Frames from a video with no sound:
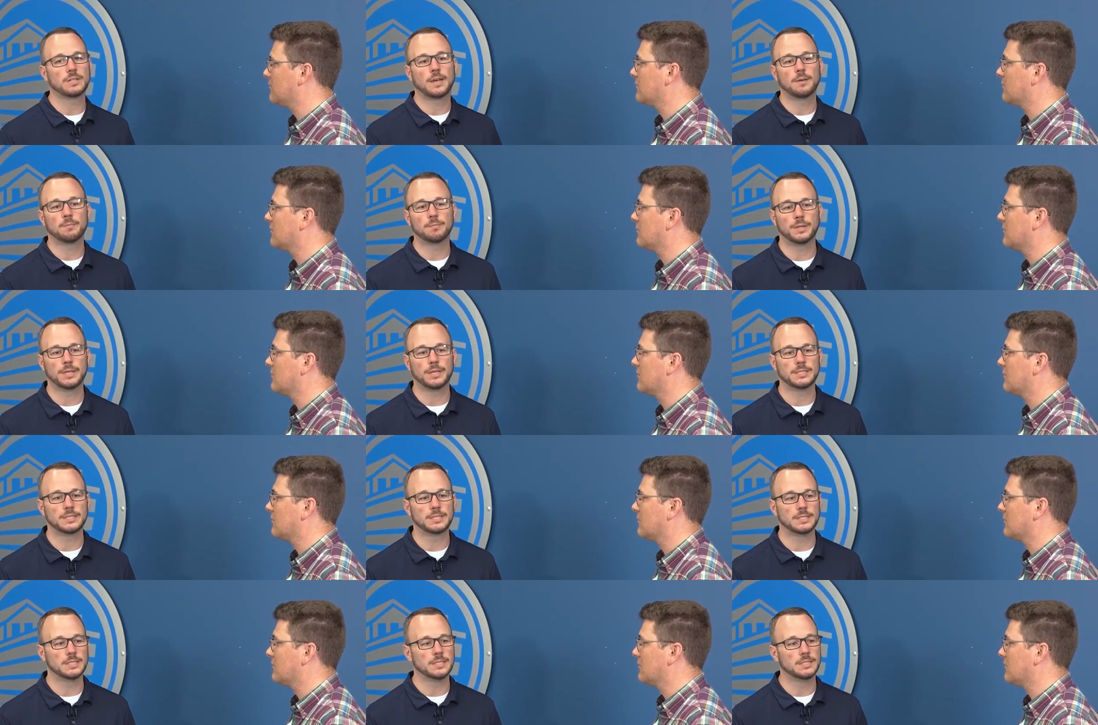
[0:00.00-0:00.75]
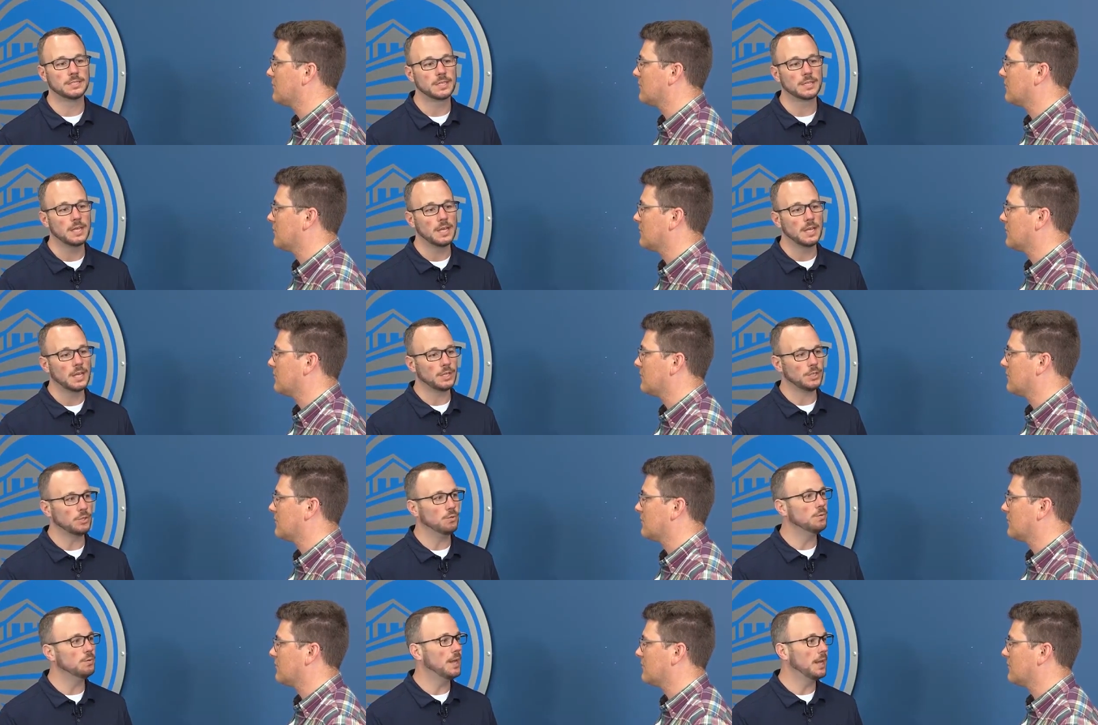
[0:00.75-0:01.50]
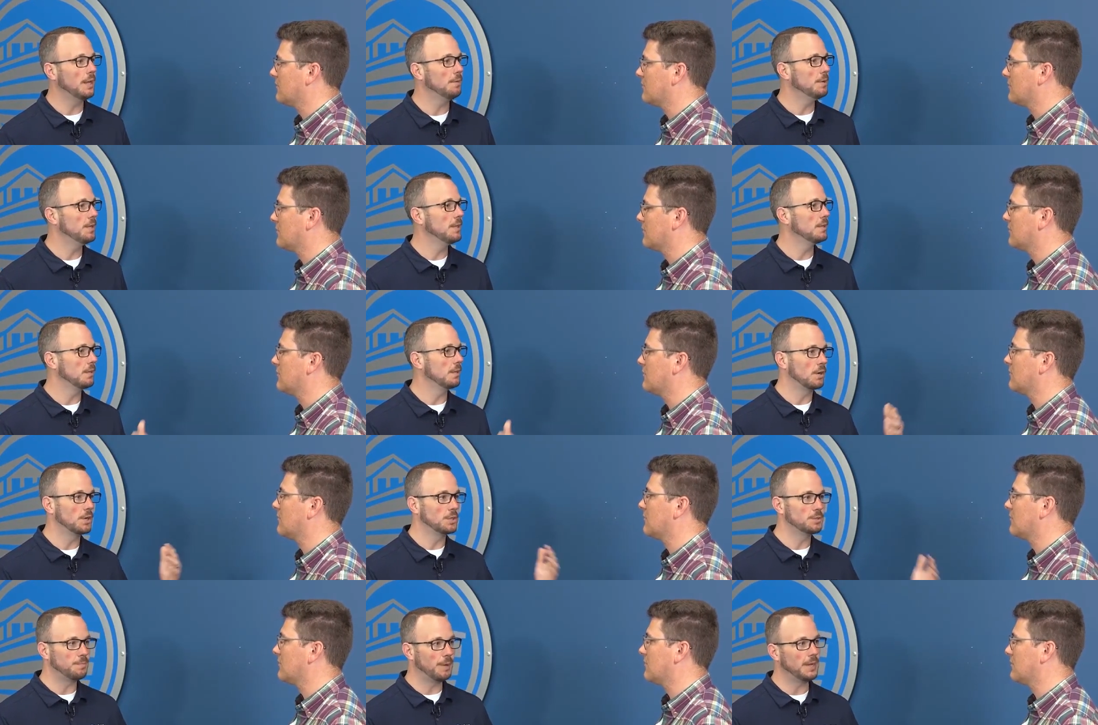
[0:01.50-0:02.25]
Speaker 1: type places, you name it,
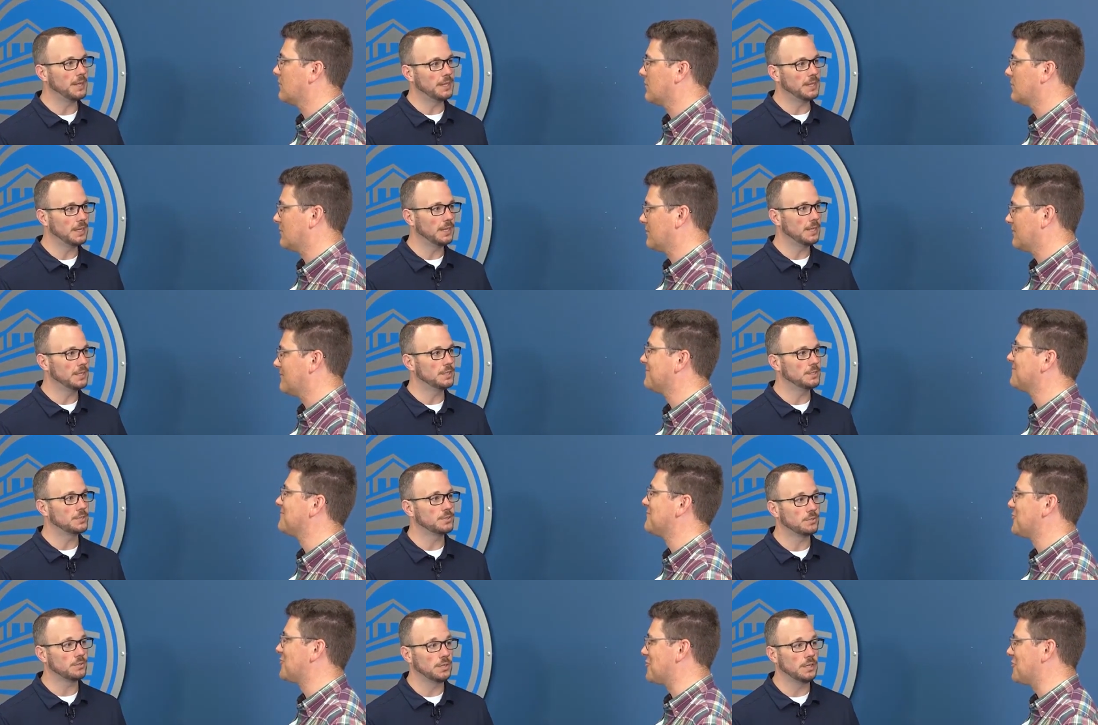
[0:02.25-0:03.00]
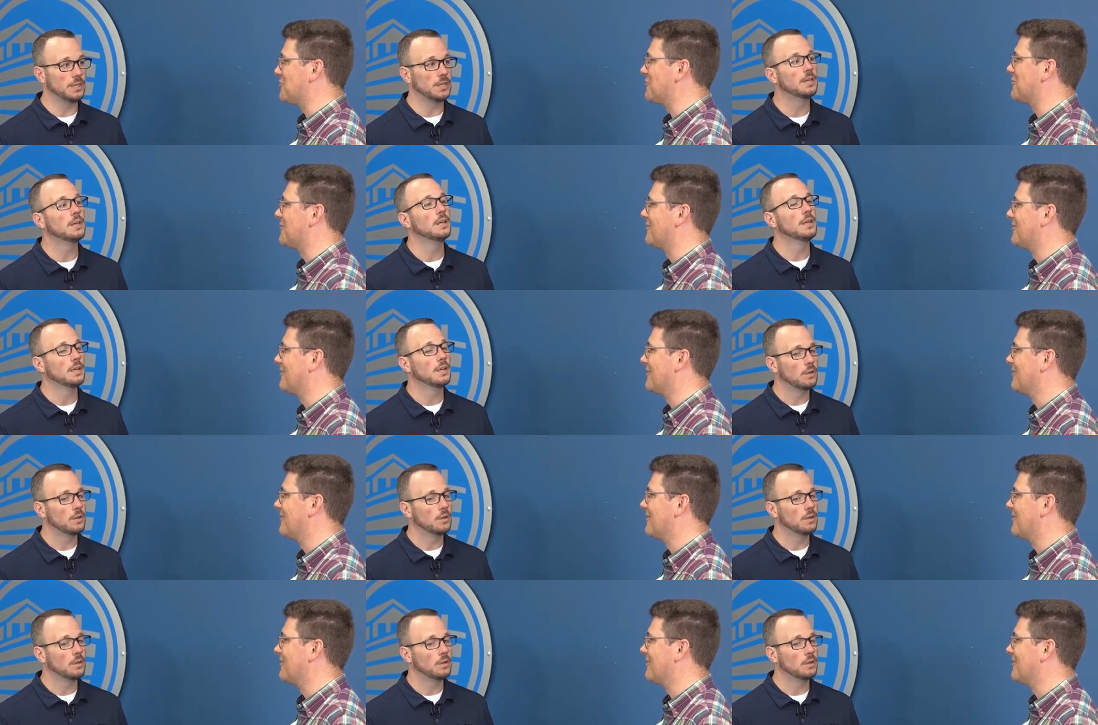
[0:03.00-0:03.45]
large banking industry. Sure.